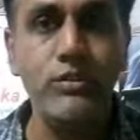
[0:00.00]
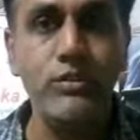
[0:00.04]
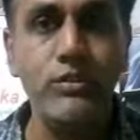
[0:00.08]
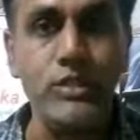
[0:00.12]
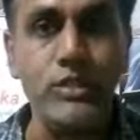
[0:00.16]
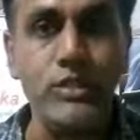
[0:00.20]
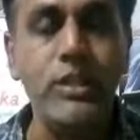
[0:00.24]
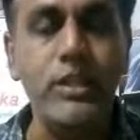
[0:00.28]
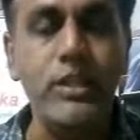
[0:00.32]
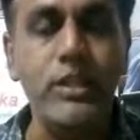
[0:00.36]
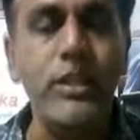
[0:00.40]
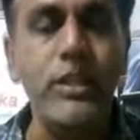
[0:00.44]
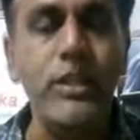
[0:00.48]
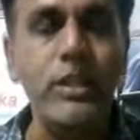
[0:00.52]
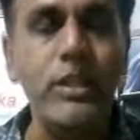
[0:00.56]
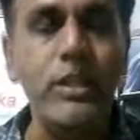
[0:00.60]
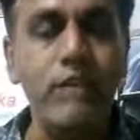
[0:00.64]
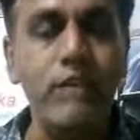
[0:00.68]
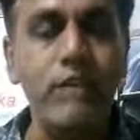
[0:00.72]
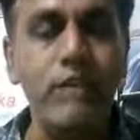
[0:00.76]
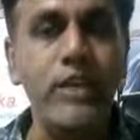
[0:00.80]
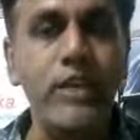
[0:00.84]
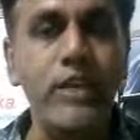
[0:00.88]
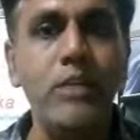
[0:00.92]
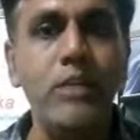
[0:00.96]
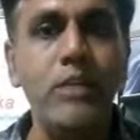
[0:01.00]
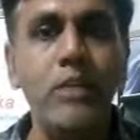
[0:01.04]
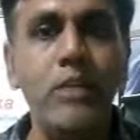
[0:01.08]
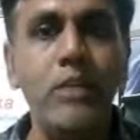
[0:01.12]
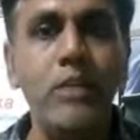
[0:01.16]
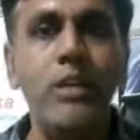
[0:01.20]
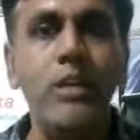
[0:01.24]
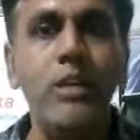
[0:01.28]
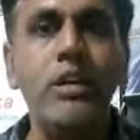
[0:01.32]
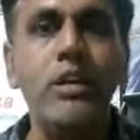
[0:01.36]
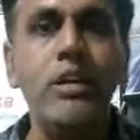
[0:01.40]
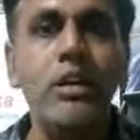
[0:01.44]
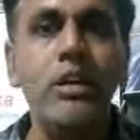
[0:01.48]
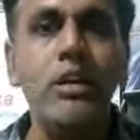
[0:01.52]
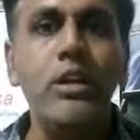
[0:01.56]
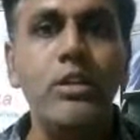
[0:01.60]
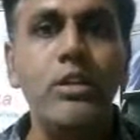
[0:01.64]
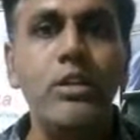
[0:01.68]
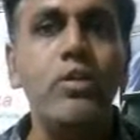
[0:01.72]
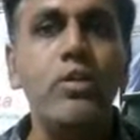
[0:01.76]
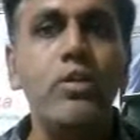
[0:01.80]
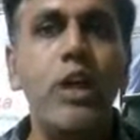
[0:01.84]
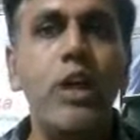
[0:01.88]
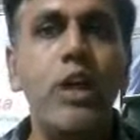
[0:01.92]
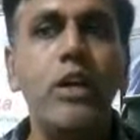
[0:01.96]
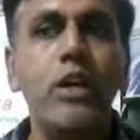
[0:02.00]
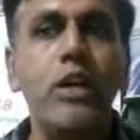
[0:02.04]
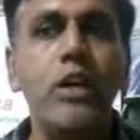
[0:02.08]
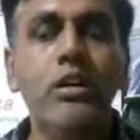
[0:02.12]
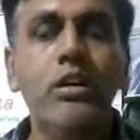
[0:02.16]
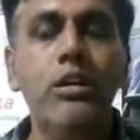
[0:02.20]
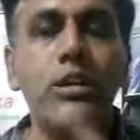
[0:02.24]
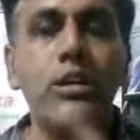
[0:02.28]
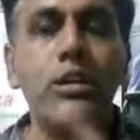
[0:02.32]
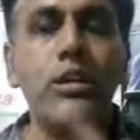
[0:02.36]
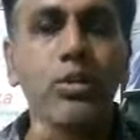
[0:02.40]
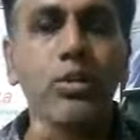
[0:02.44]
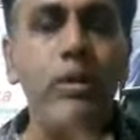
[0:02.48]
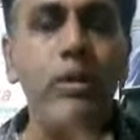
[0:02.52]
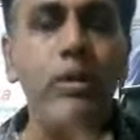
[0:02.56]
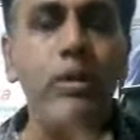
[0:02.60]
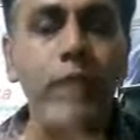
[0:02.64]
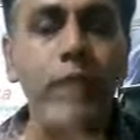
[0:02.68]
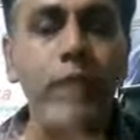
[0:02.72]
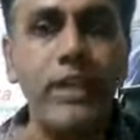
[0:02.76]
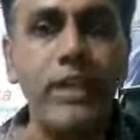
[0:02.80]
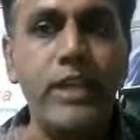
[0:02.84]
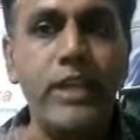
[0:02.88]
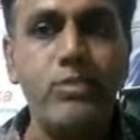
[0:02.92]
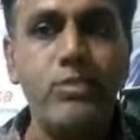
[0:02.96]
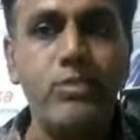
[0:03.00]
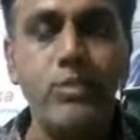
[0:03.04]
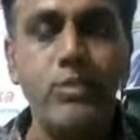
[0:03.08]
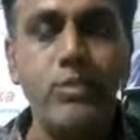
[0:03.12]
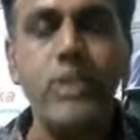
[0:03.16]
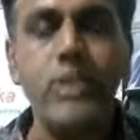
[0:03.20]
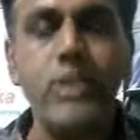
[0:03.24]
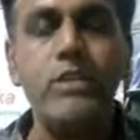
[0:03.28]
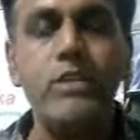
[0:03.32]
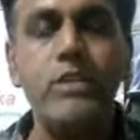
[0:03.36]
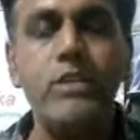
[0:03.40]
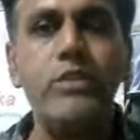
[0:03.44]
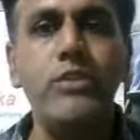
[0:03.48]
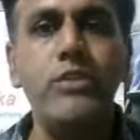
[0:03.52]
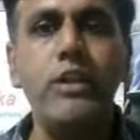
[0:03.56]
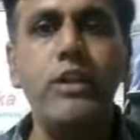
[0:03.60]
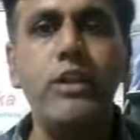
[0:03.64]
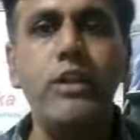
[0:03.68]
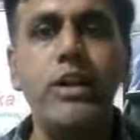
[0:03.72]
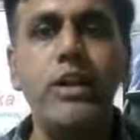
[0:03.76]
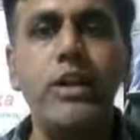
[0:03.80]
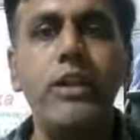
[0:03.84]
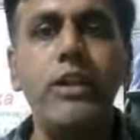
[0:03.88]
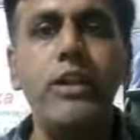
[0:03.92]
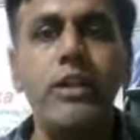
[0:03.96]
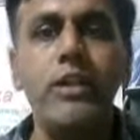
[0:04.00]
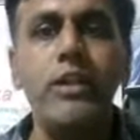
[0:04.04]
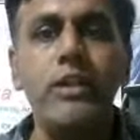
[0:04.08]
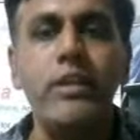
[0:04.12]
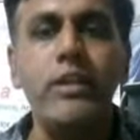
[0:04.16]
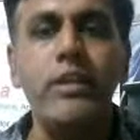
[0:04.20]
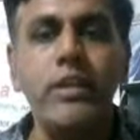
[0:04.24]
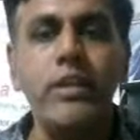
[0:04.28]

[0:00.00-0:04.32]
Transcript: facility available to our rural as parts of our country.